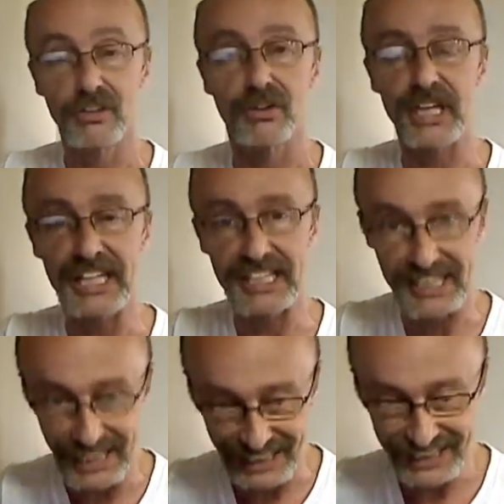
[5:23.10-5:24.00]

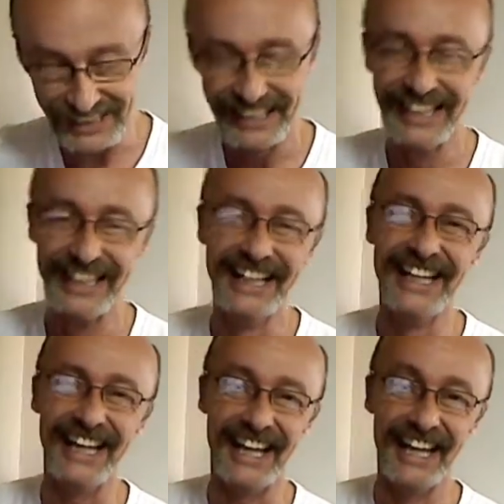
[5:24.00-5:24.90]
3D.
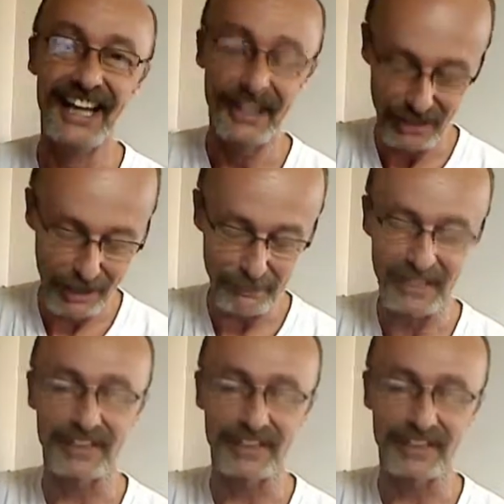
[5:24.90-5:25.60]
Top